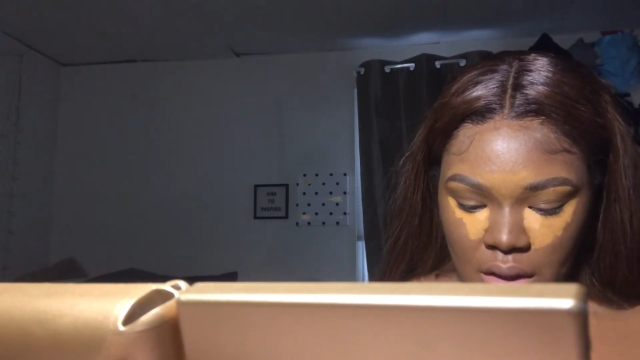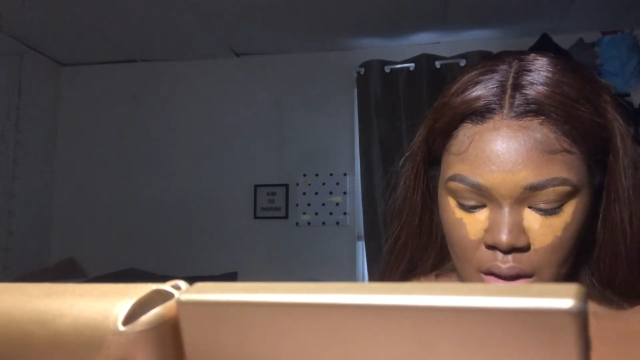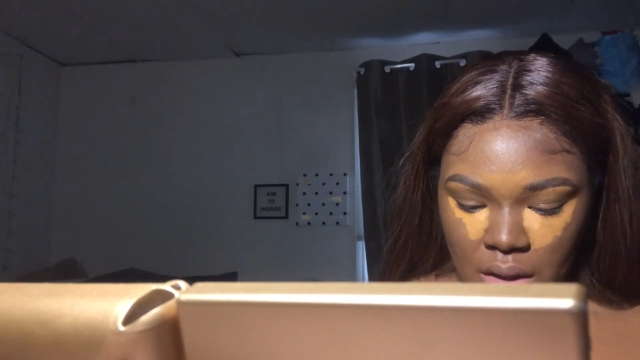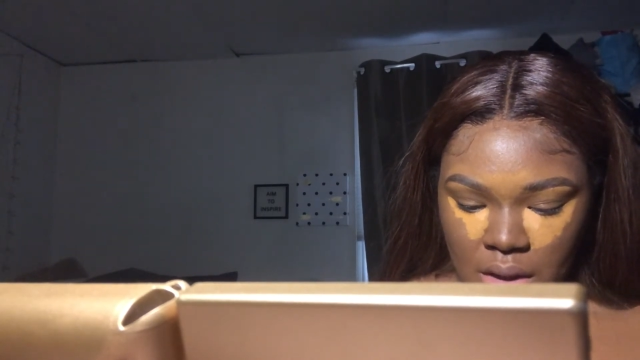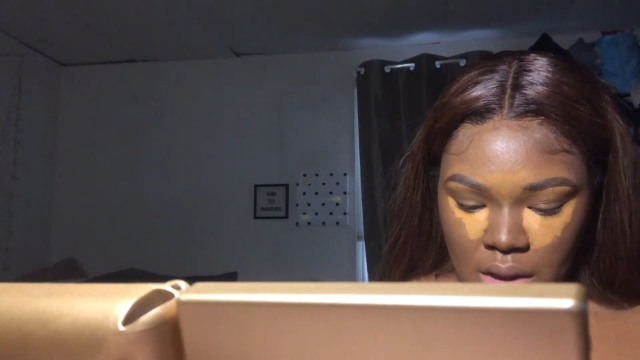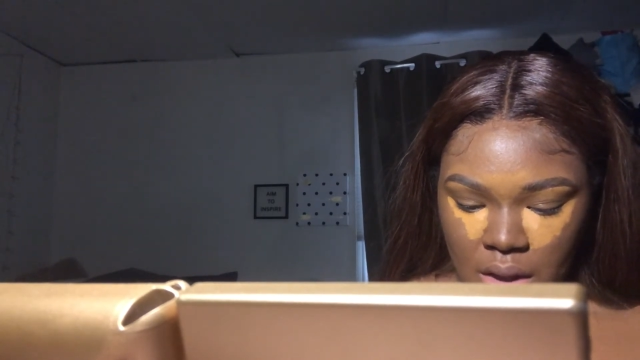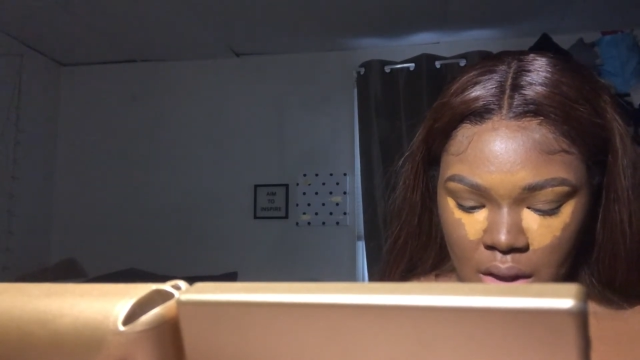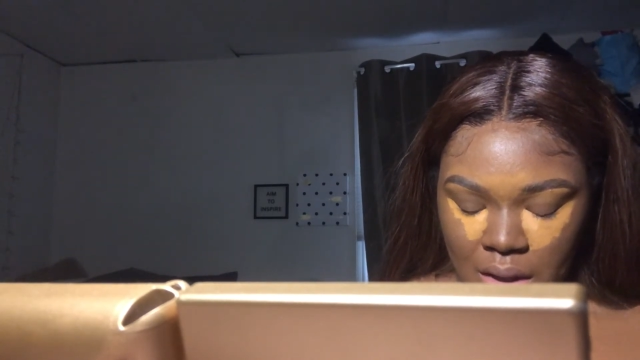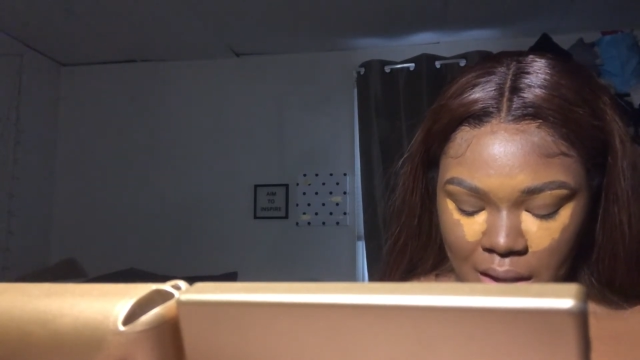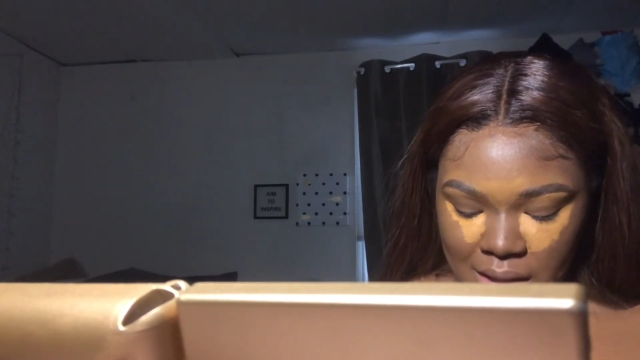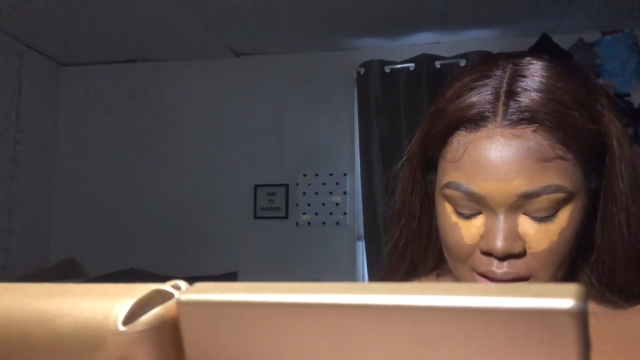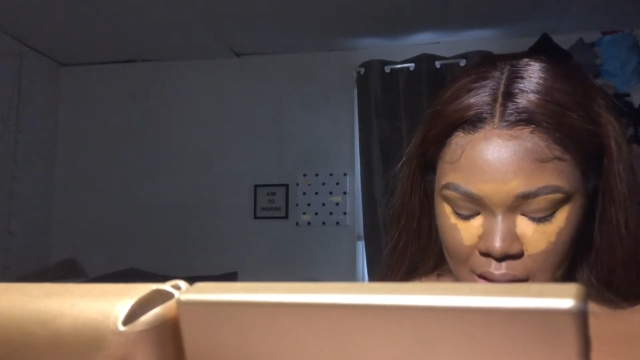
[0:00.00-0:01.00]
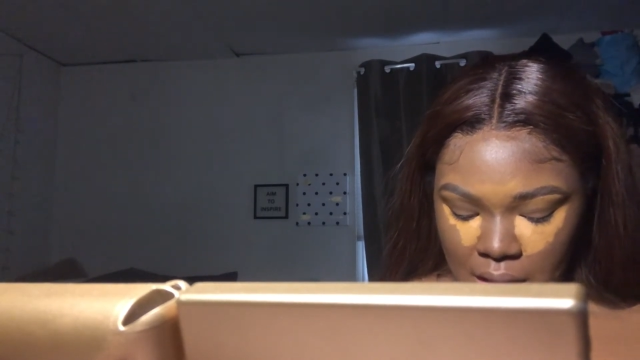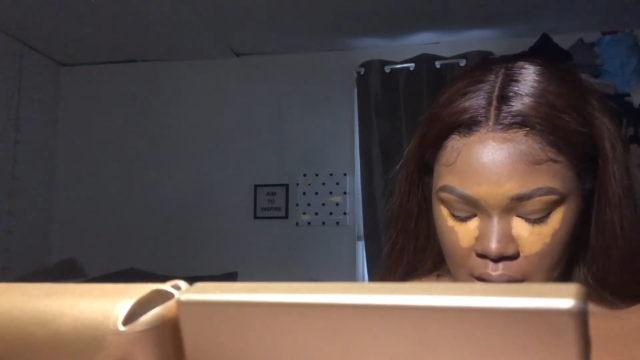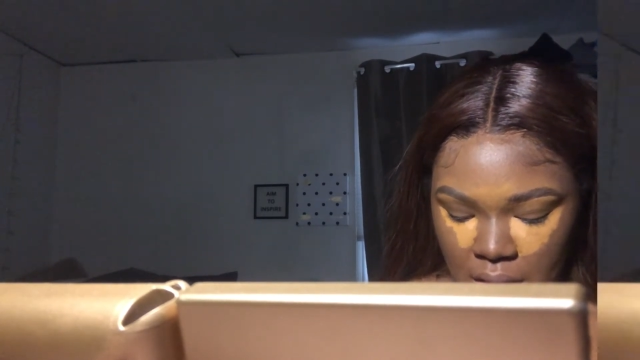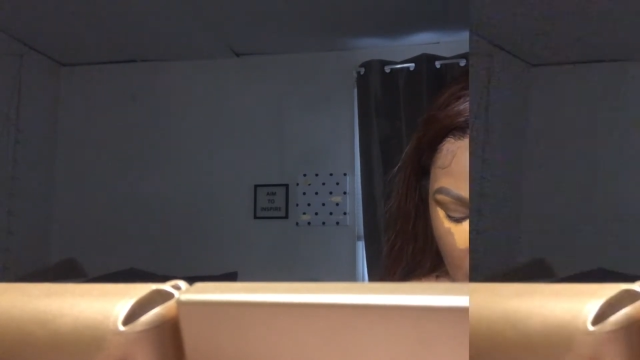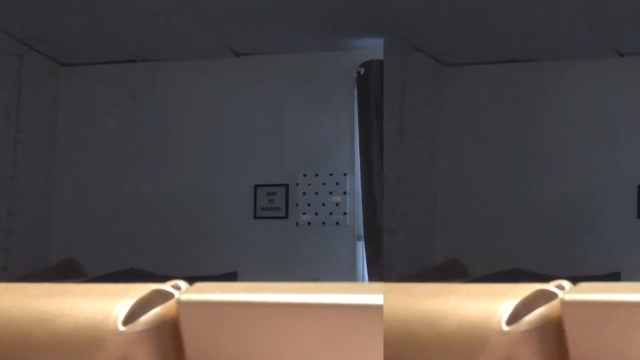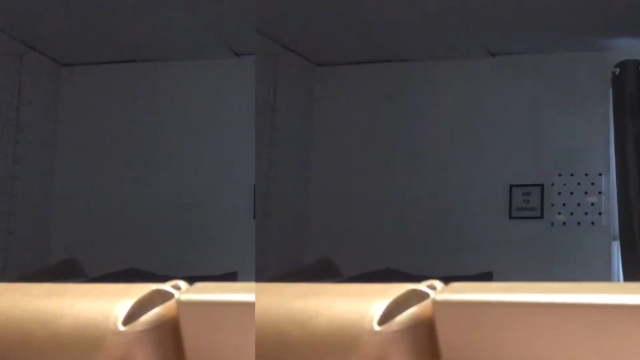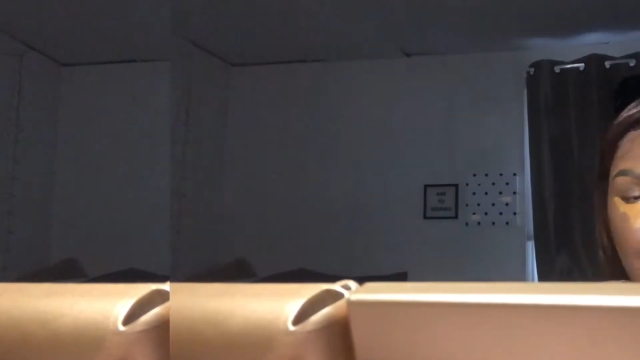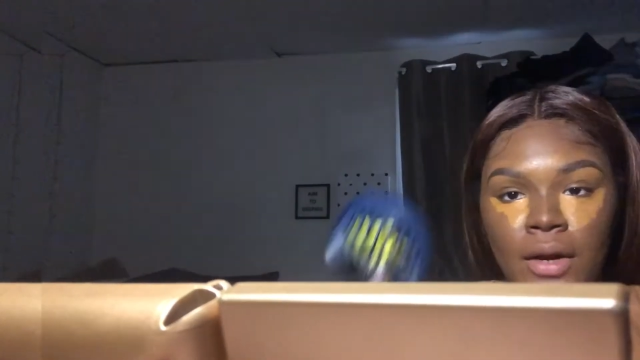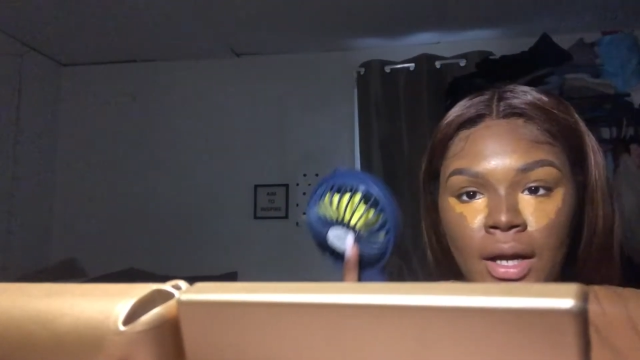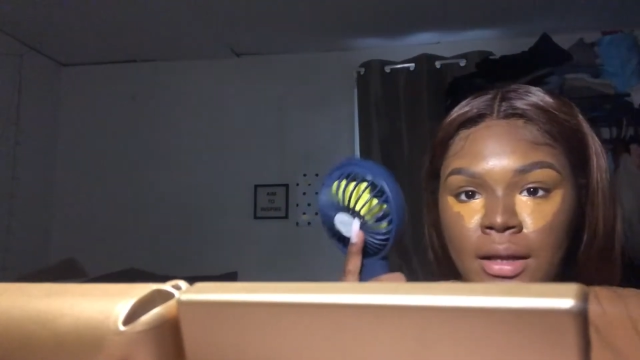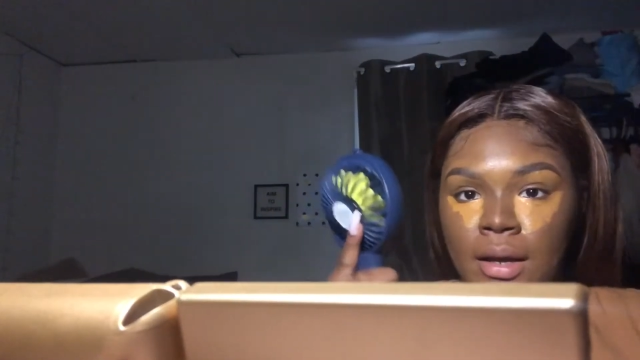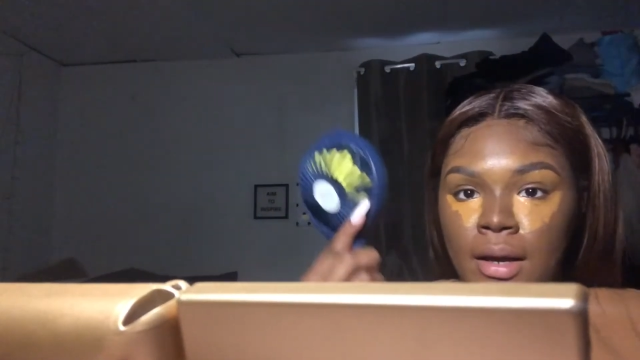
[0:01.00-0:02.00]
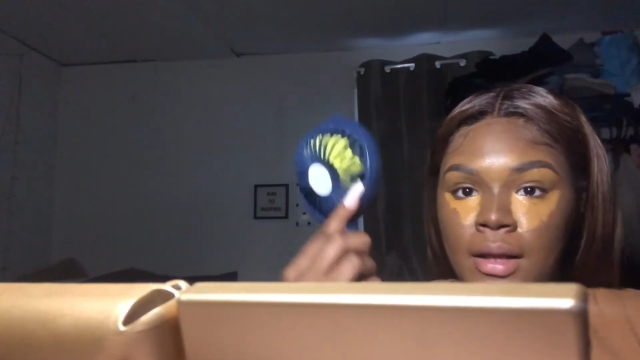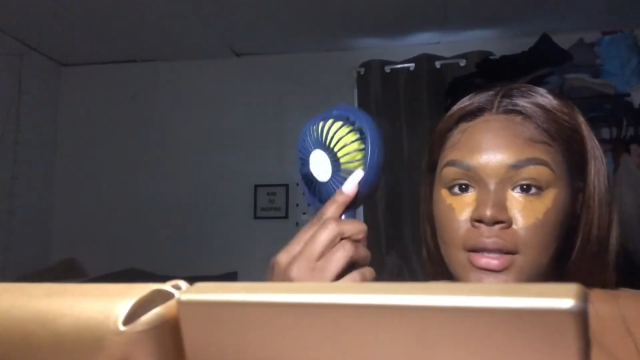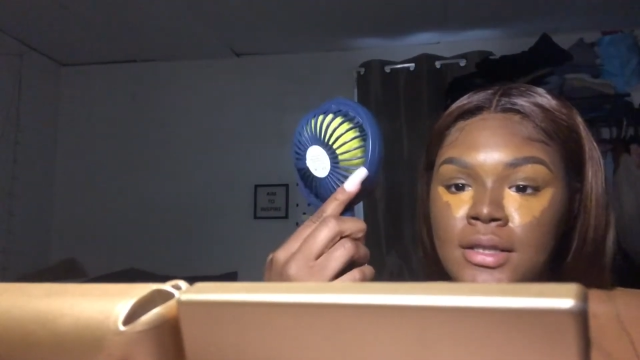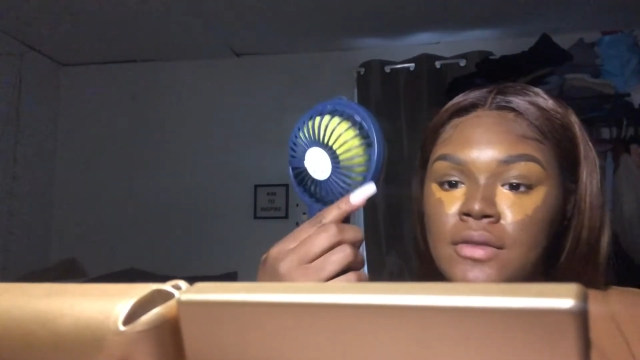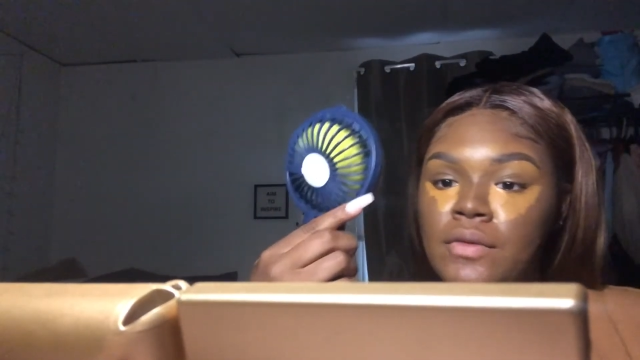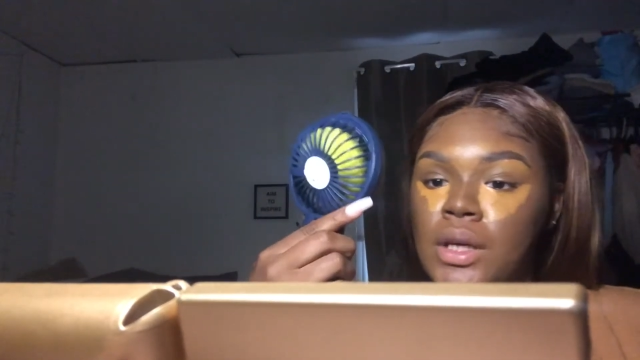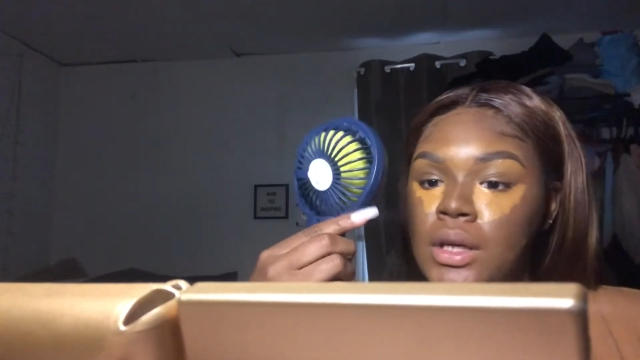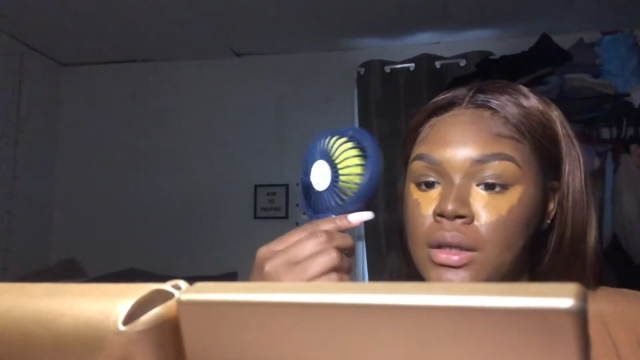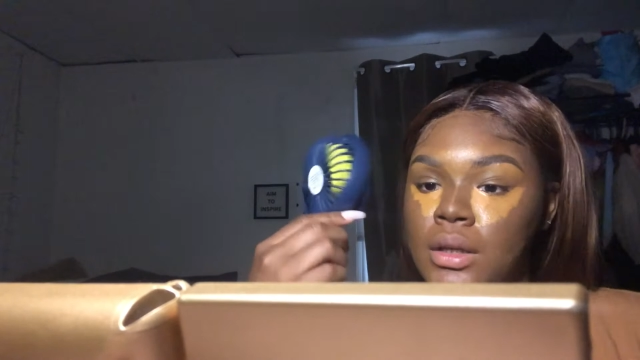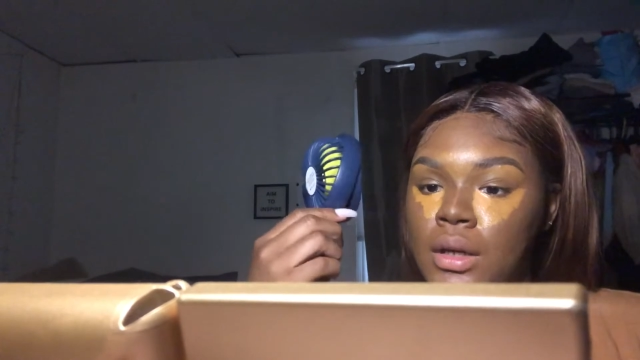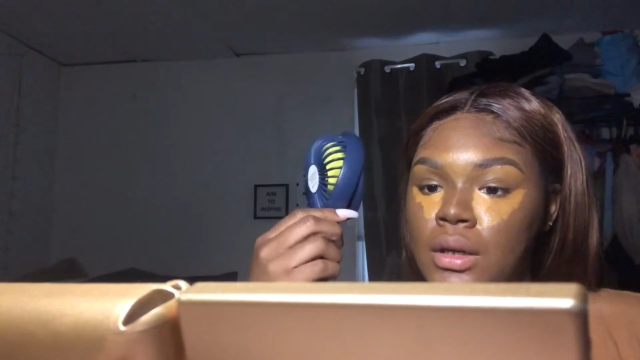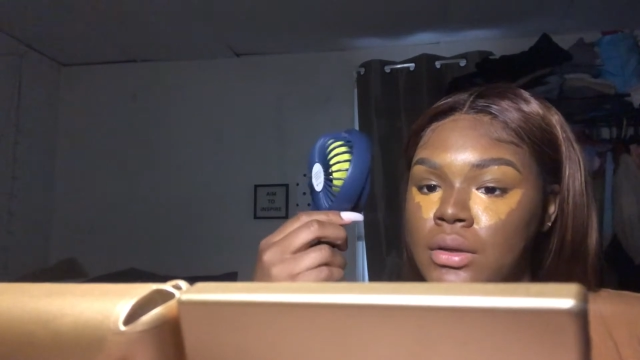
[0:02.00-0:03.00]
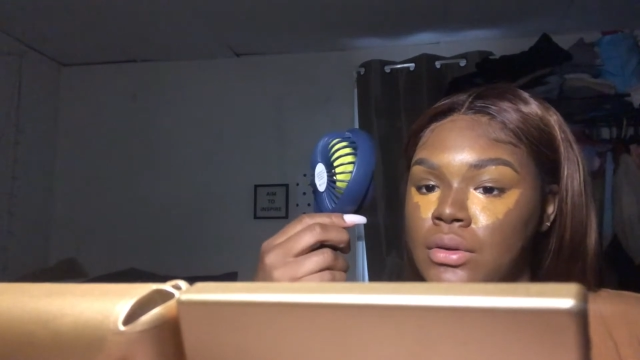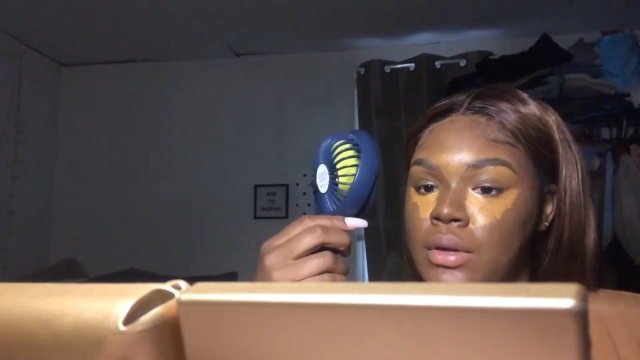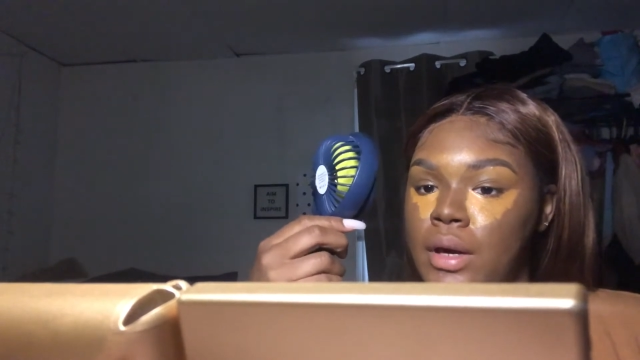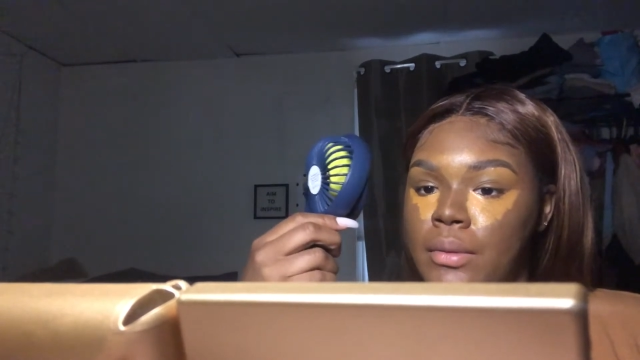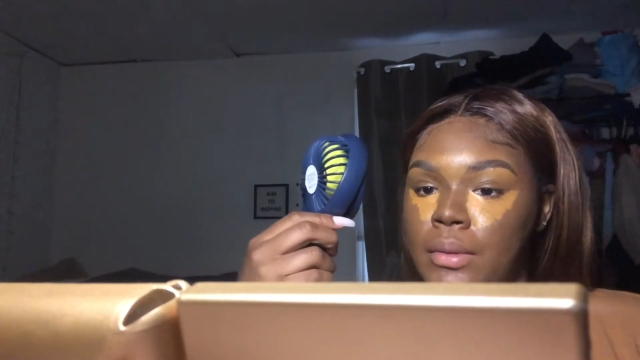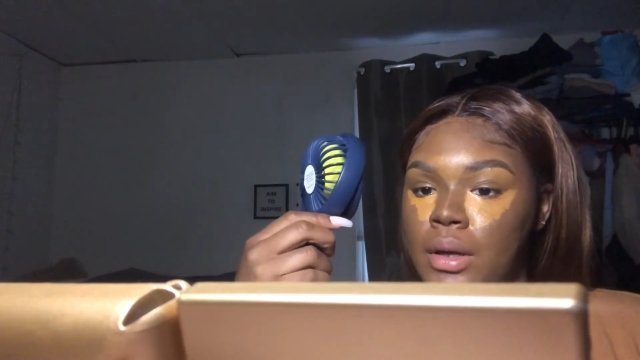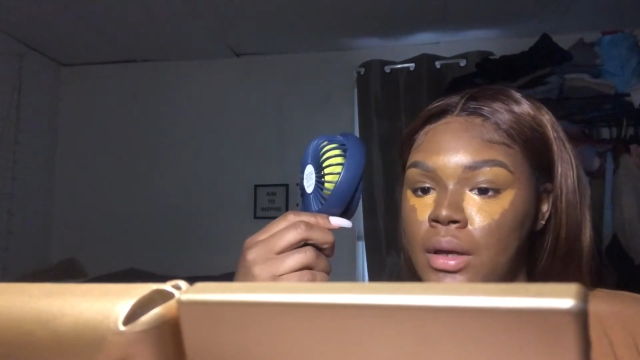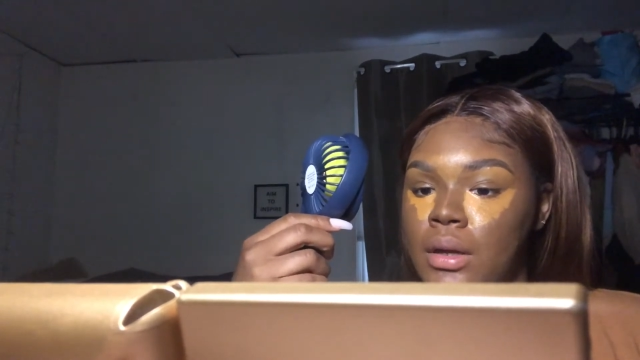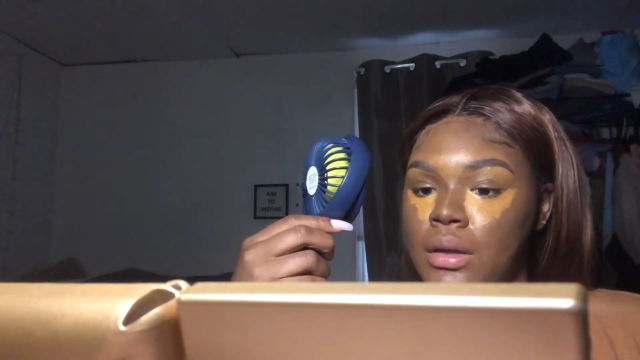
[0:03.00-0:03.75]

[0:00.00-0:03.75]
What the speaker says: It's called Light Sand. I forgot that I had this fan that I could do that with.